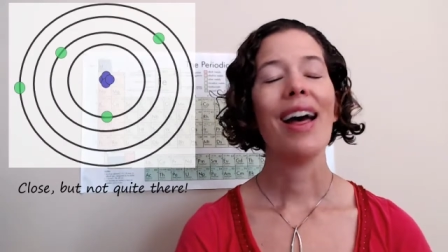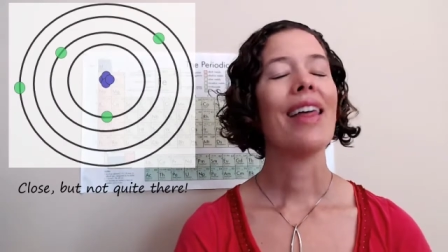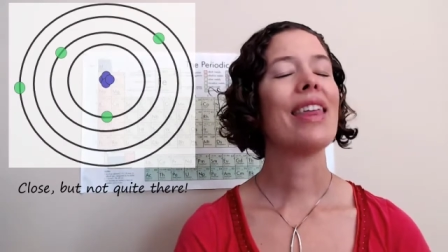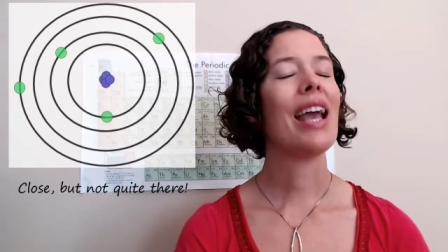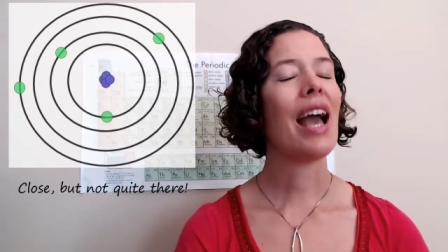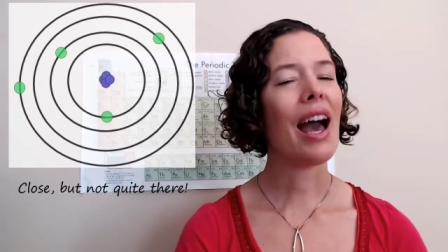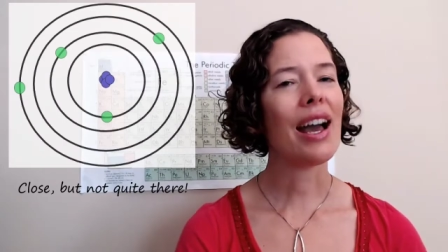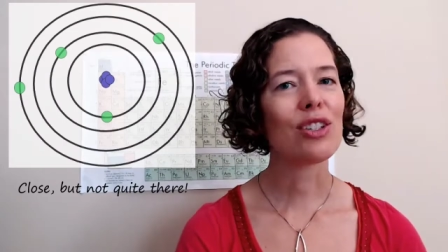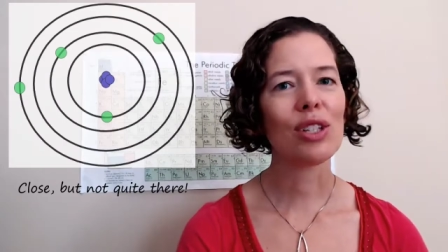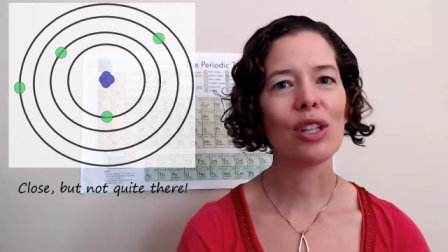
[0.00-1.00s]
They
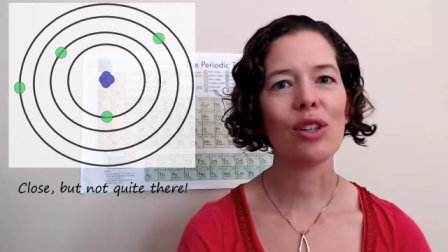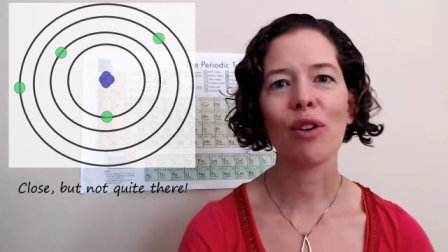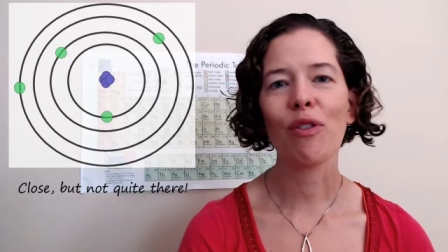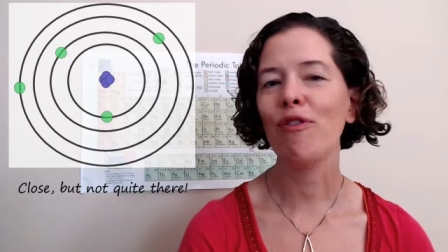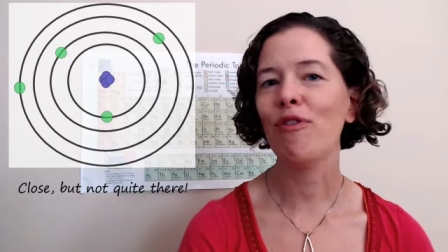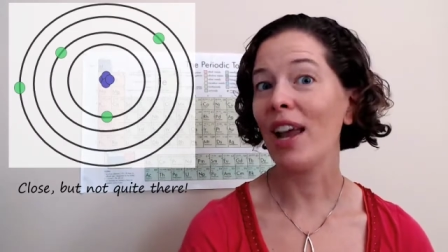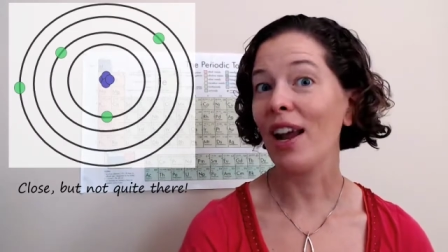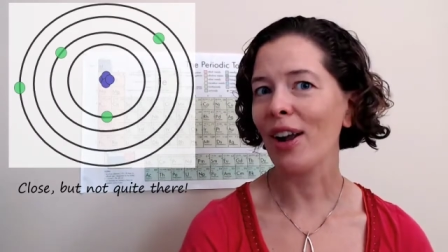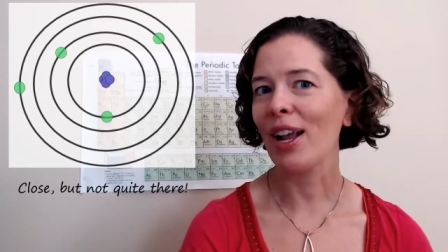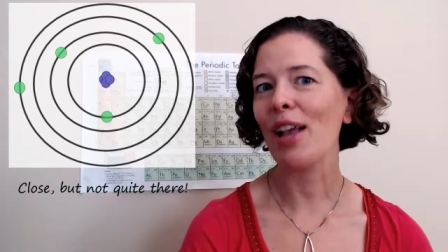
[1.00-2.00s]
actually look
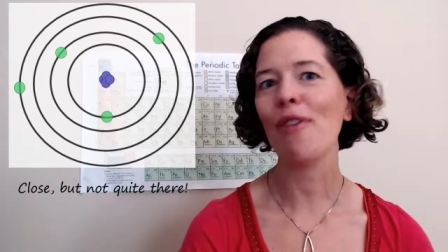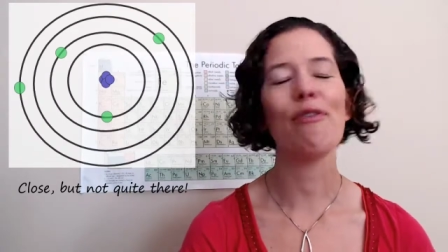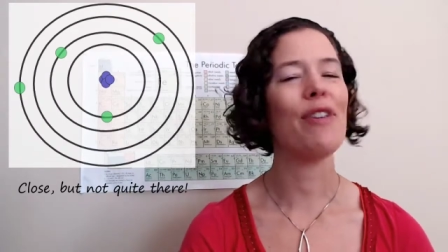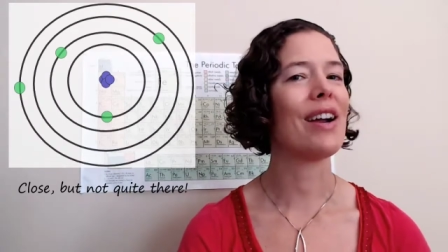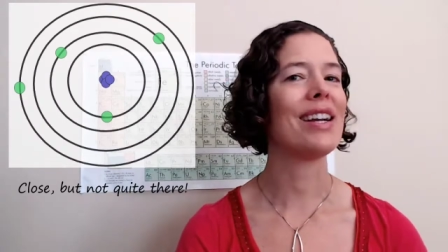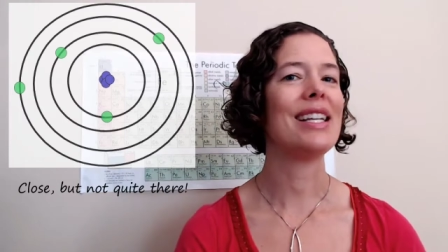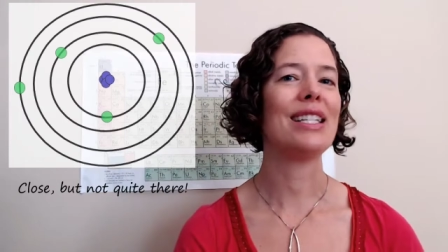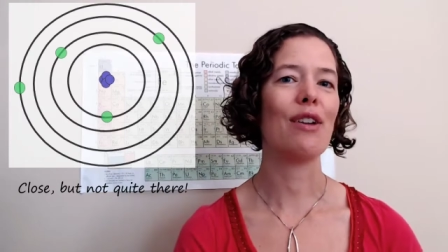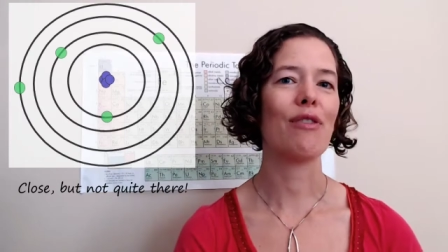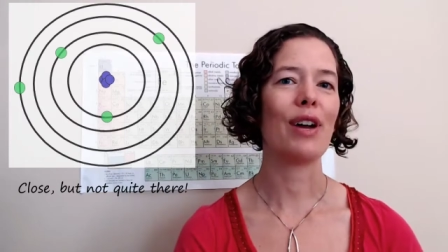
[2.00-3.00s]
very, very
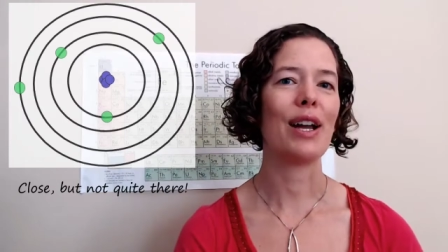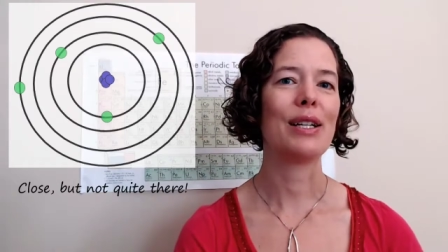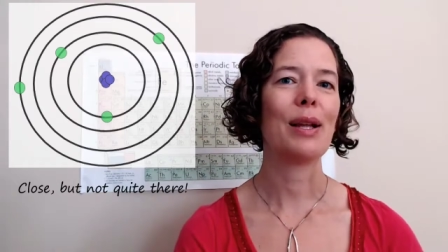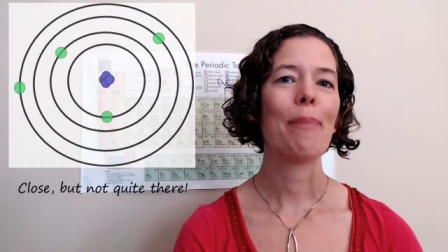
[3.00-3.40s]
different.